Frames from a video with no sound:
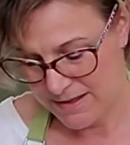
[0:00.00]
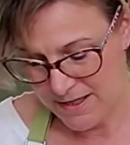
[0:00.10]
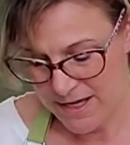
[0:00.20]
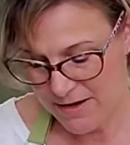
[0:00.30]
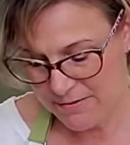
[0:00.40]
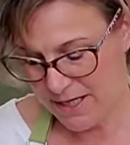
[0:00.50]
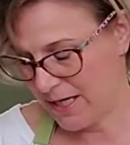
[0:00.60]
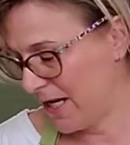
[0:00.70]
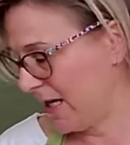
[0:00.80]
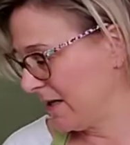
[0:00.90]

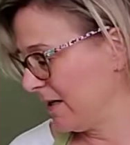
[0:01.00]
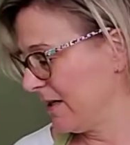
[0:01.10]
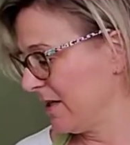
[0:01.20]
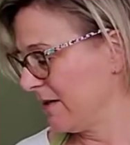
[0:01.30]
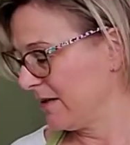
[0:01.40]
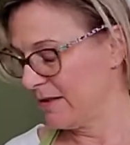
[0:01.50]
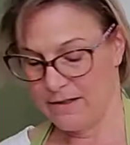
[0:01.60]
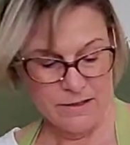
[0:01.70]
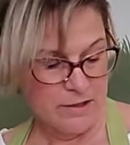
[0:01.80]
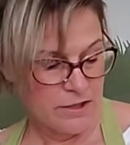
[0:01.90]
Okay,
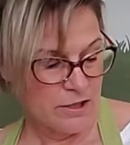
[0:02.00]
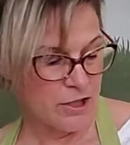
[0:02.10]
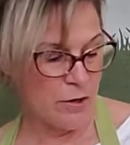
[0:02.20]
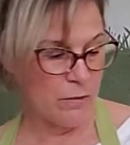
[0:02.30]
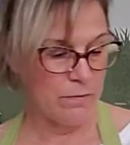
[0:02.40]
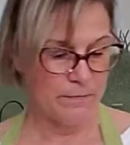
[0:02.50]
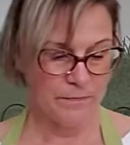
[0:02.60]
so